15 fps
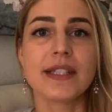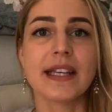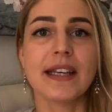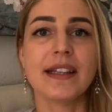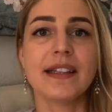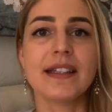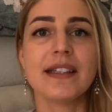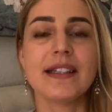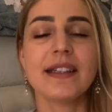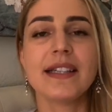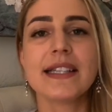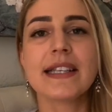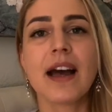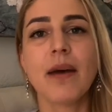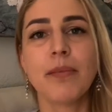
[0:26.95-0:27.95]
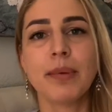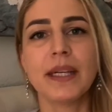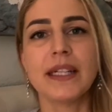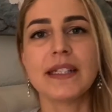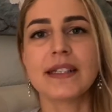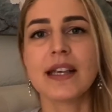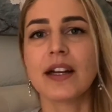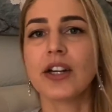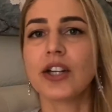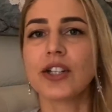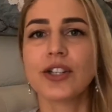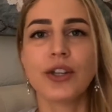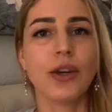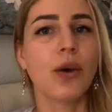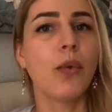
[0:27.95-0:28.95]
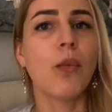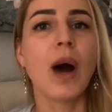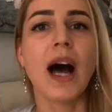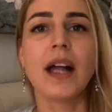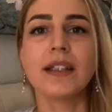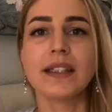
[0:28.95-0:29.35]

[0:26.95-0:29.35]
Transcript: and these companies are doing well